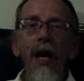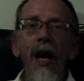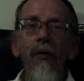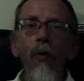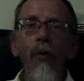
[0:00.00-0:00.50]

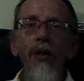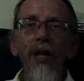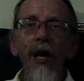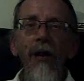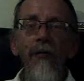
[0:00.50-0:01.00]
I've always
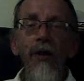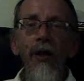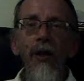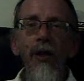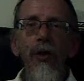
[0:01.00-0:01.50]
loved
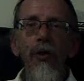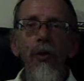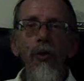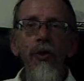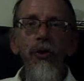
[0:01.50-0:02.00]

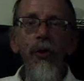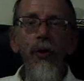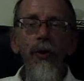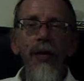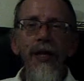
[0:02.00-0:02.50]
short
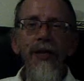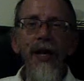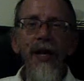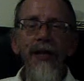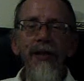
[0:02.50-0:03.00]
stories
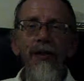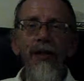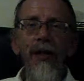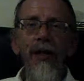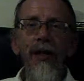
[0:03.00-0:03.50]
and
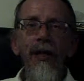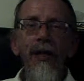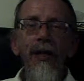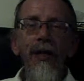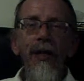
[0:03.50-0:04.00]

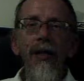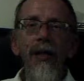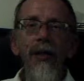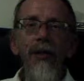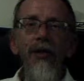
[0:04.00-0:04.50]

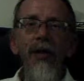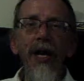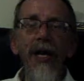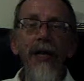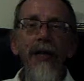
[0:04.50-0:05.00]
little
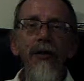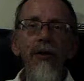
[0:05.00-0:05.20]
sayings